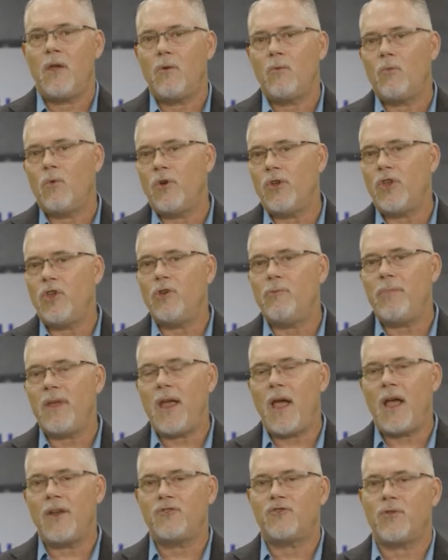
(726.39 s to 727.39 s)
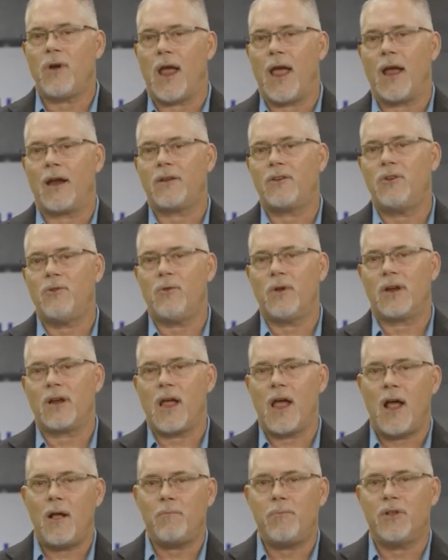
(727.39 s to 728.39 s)
will you be on track to
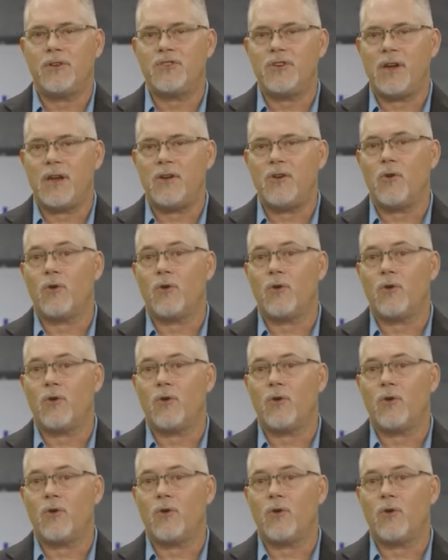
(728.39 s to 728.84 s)
accomplishing